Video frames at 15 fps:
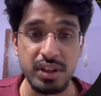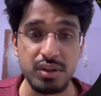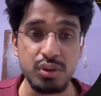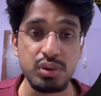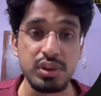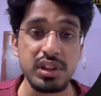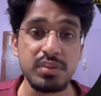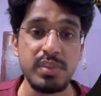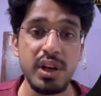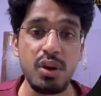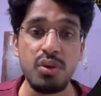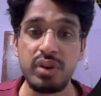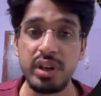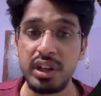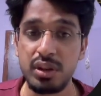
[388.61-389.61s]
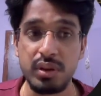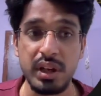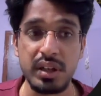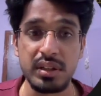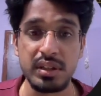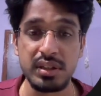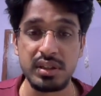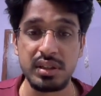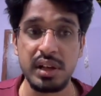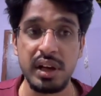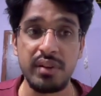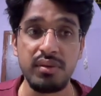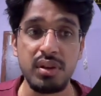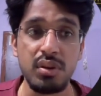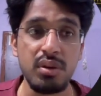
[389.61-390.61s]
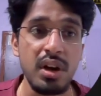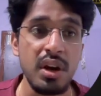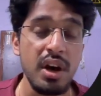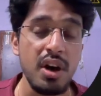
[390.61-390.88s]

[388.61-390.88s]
So just by hovering, you can just have a look,